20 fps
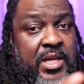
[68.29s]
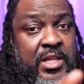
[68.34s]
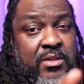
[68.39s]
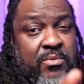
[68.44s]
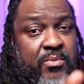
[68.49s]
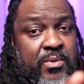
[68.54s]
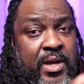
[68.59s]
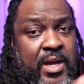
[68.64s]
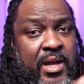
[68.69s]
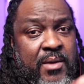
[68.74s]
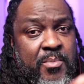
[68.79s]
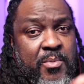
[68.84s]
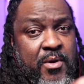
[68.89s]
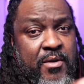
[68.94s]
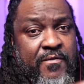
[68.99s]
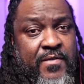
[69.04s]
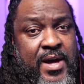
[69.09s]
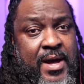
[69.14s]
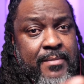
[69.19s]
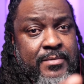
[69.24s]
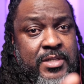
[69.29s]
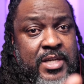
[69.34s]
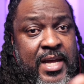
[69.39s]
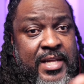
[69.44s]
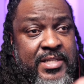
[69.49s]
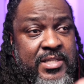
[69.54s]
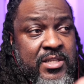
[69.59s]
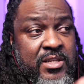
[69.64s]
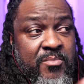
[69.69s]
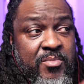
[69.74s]
3.5, Chat
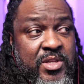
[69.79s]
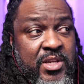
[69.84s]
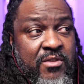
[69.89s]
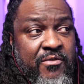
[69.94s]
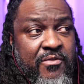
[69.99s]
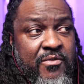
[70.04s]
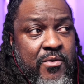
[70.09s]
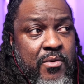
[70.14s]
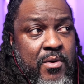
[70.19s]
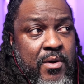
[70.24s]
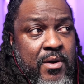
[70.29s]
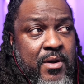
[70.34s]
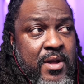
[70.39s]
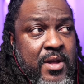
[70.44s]
GPT 4.